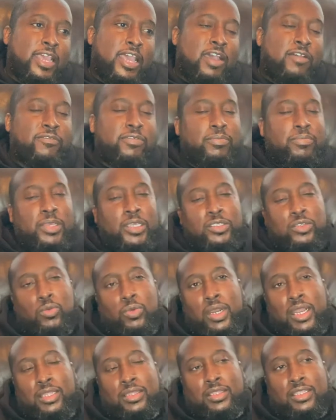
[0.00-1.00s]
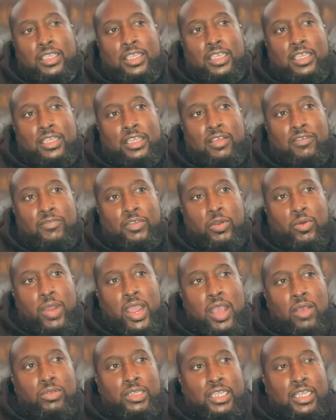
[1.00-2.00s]
Affirmation, when I think of
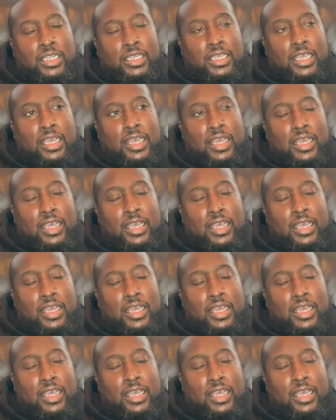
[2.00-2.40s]
grounded,